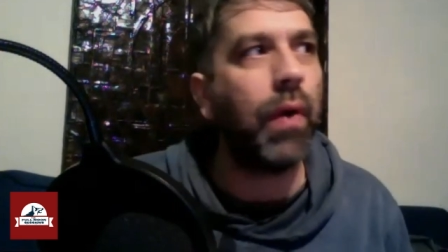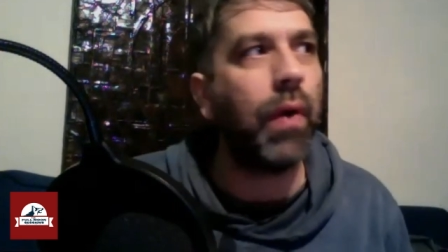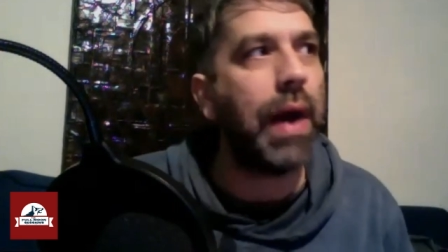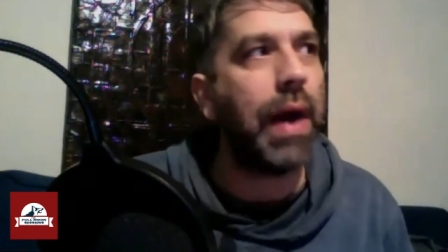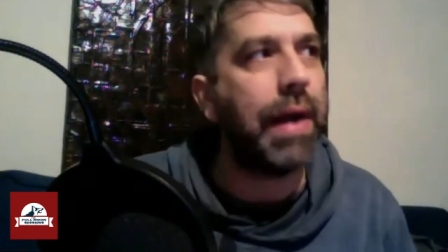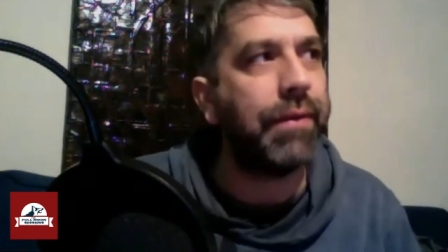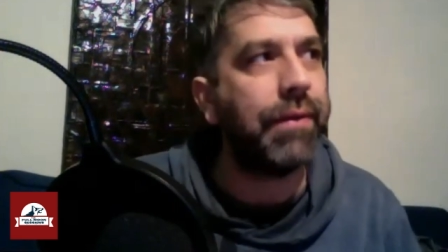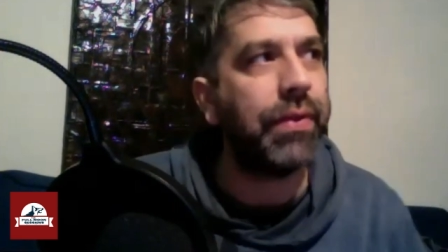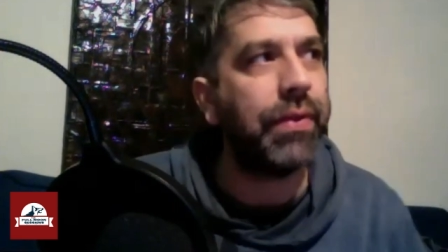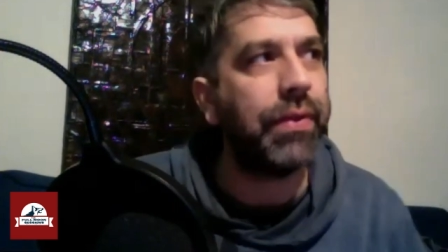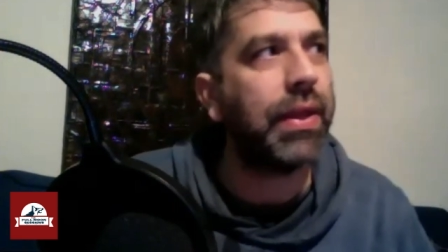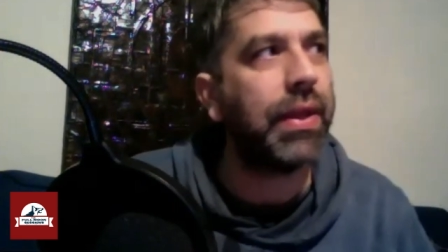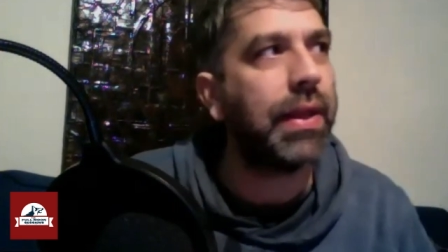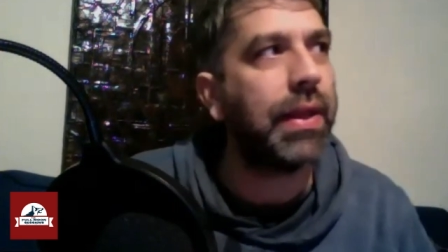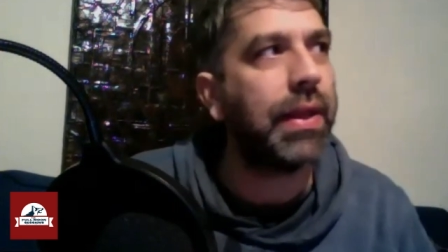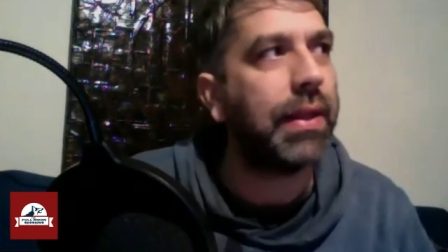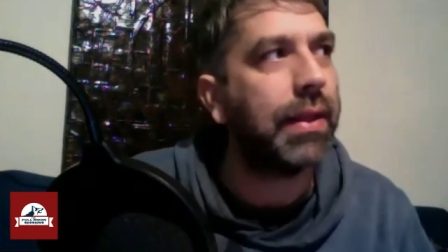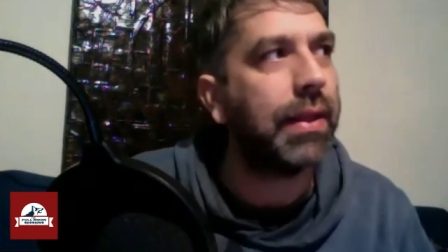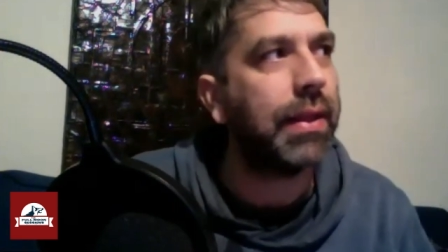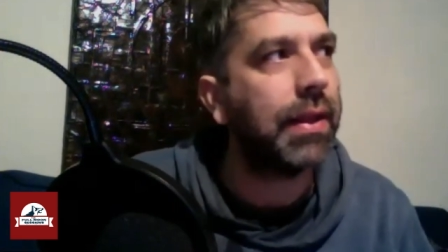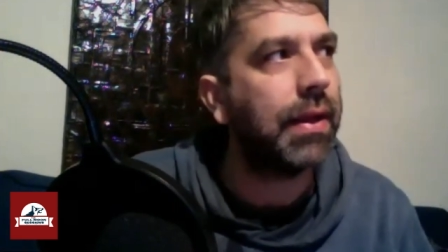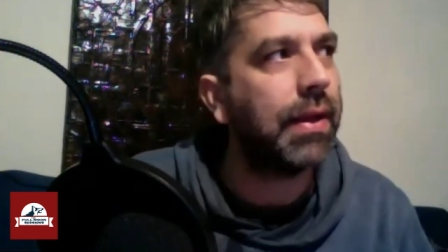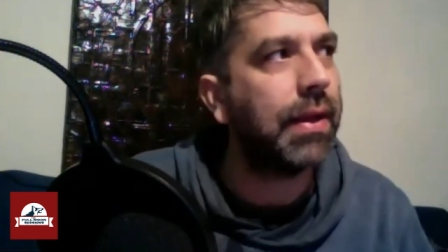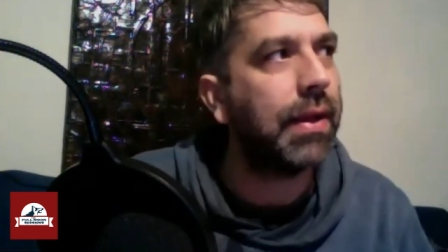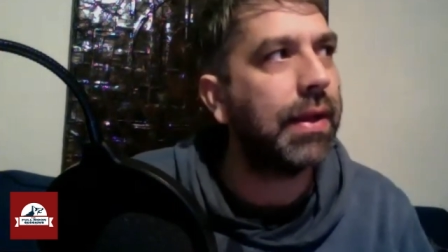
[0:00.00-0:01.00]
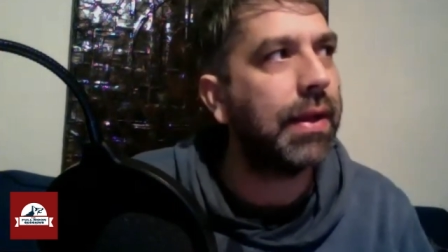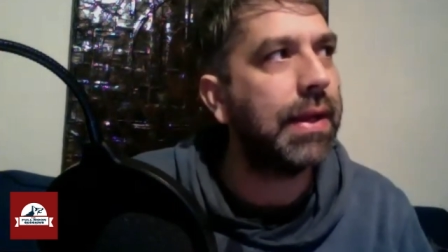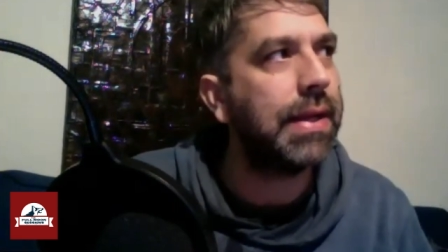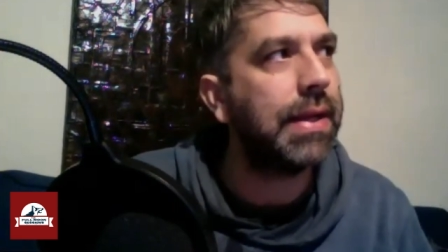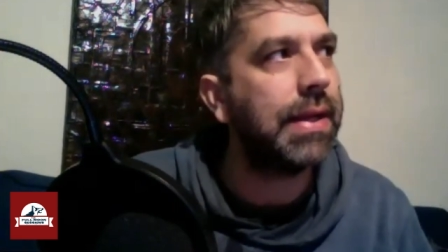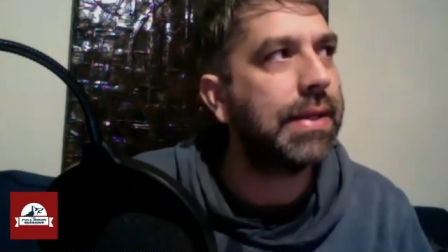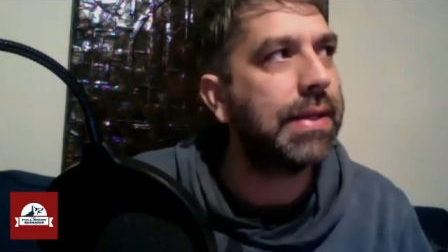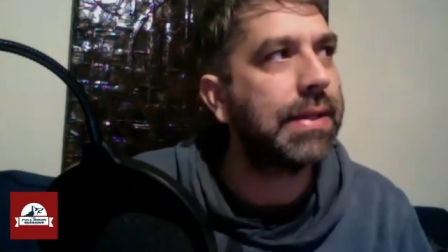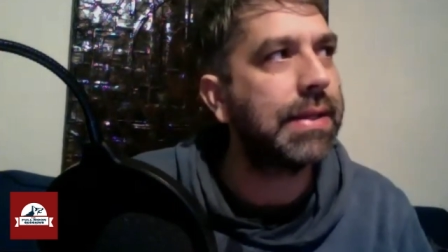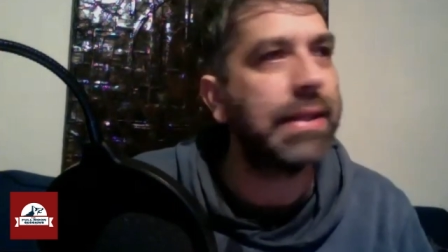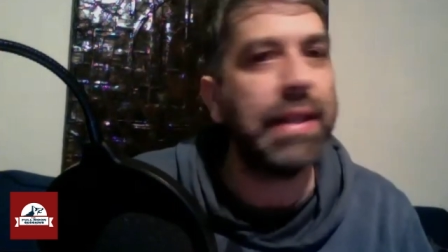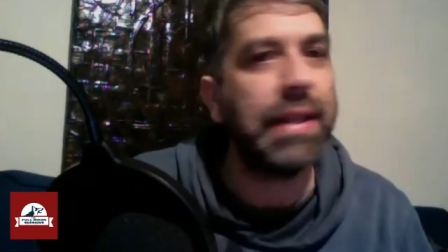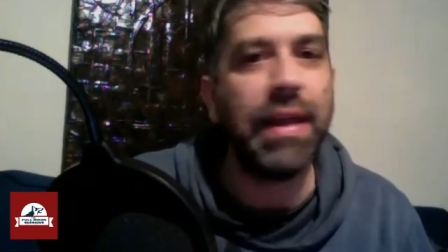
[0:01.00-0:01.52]
everything that
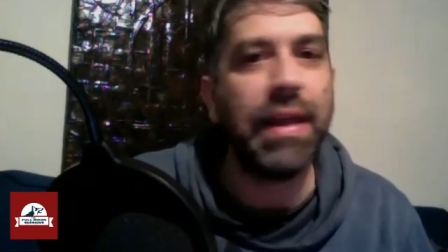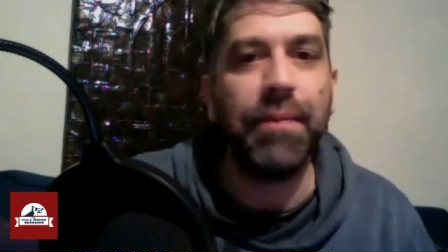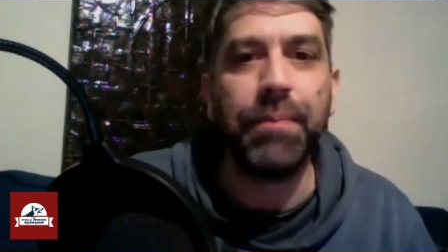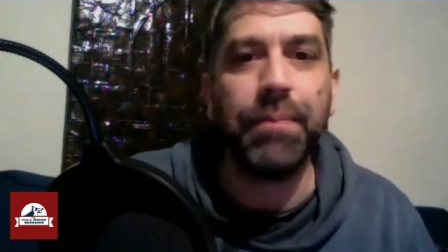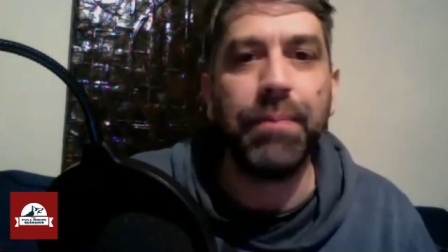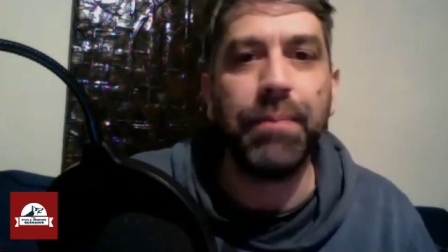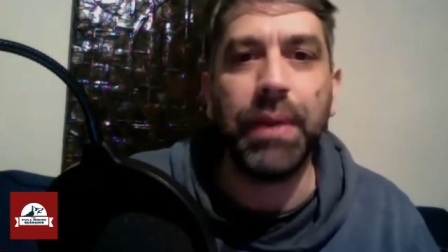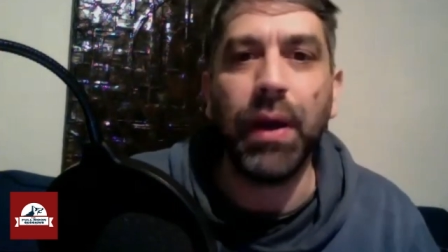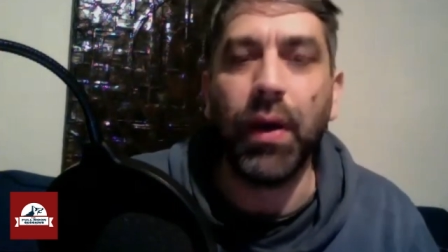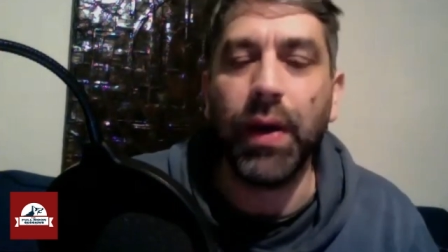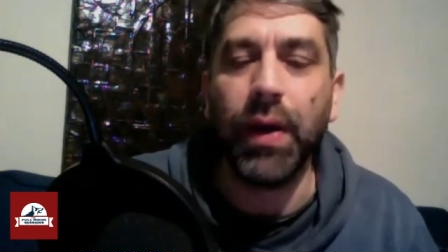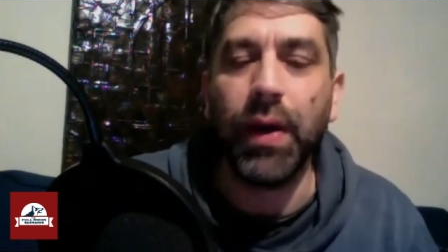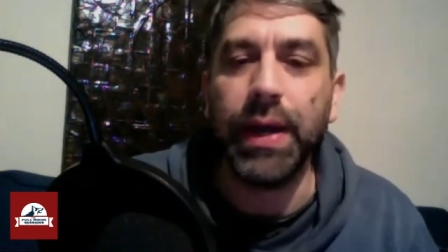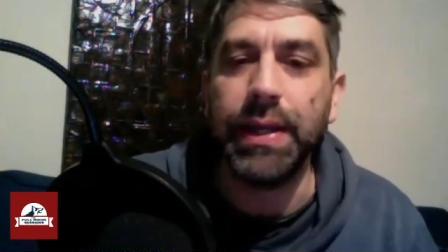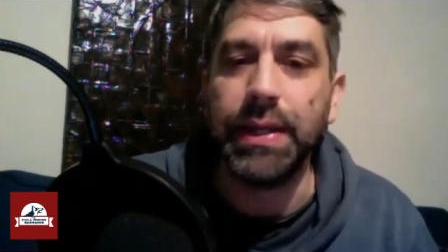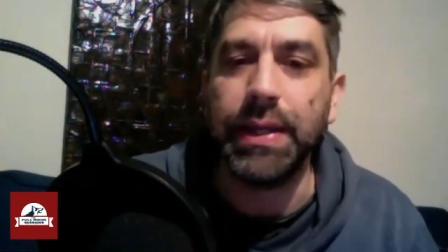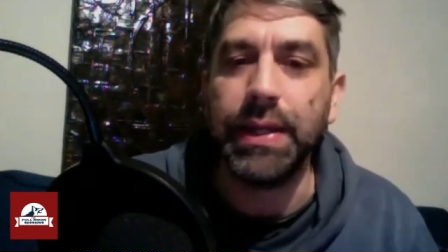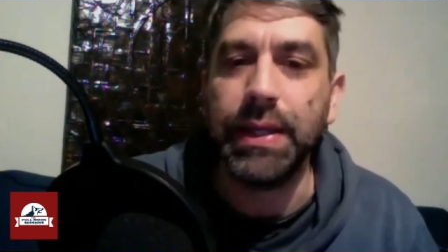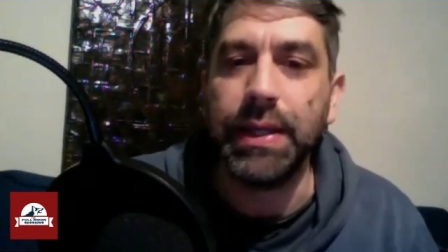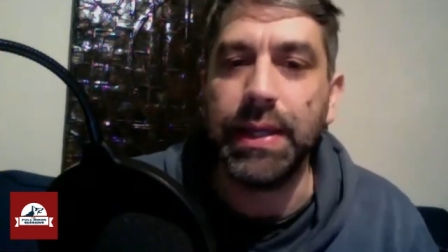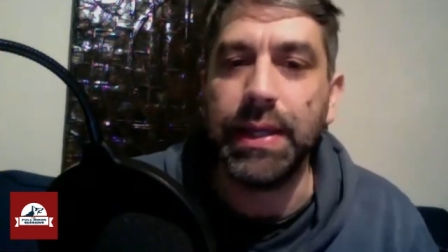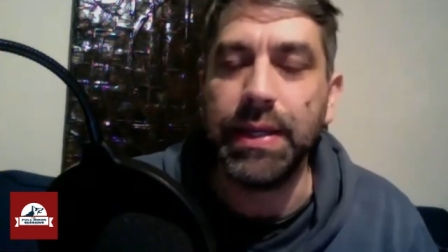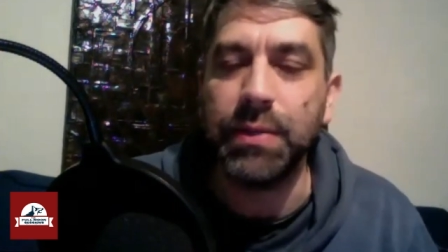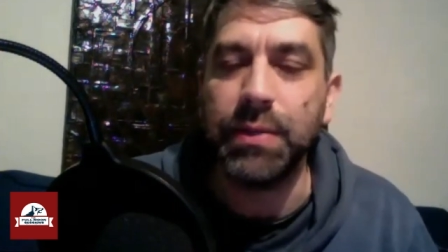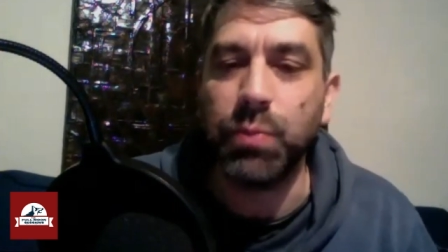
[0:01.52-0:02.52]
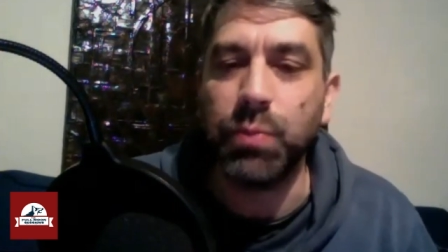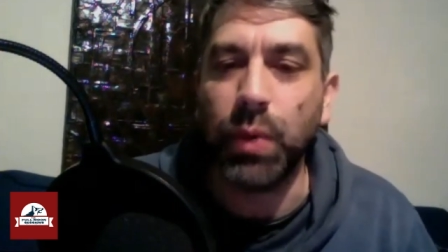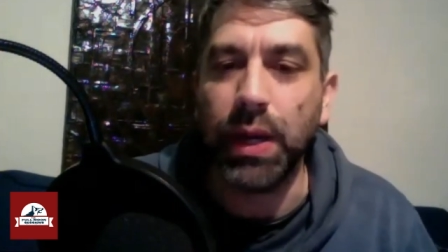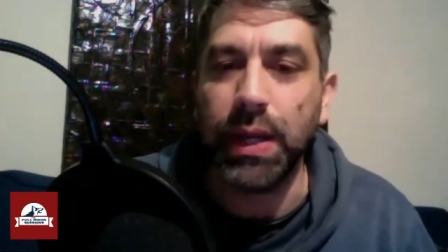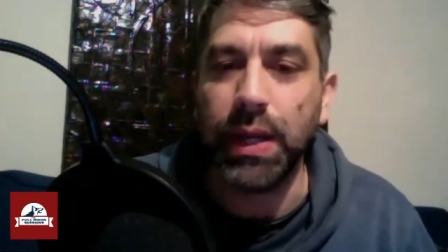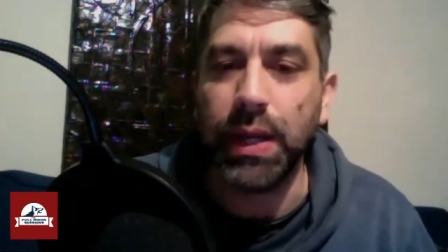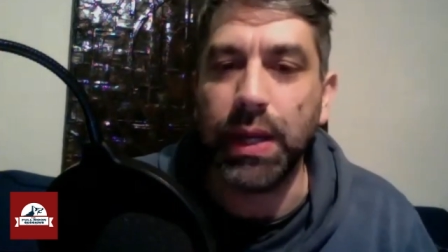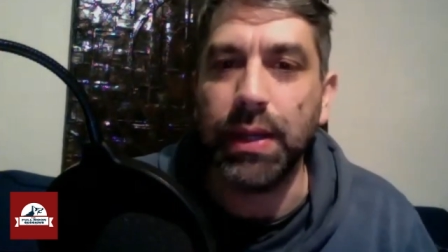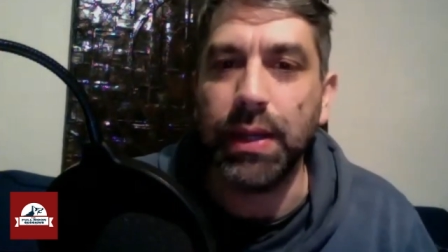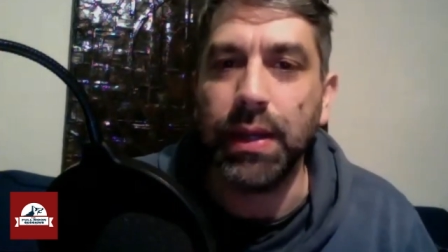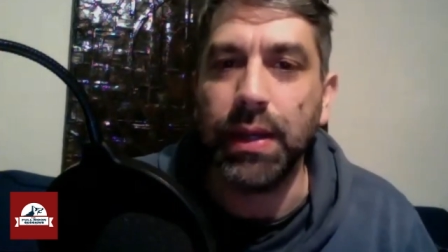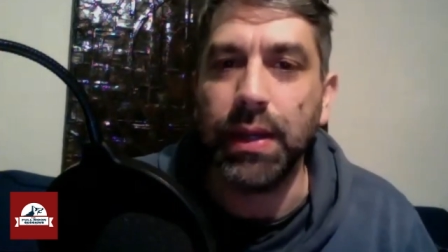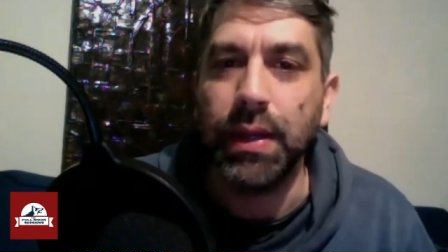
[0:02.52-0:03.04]
is left behind in his
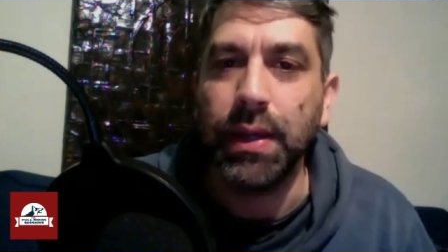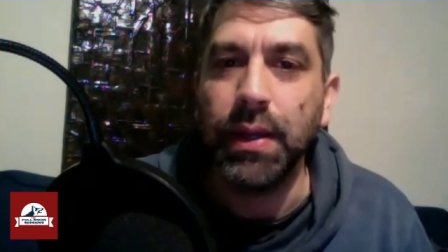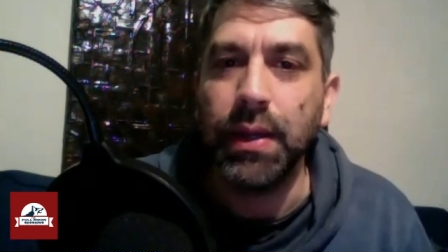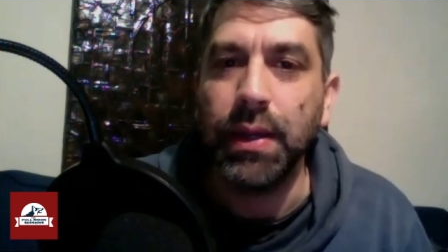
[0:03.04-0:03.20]
wake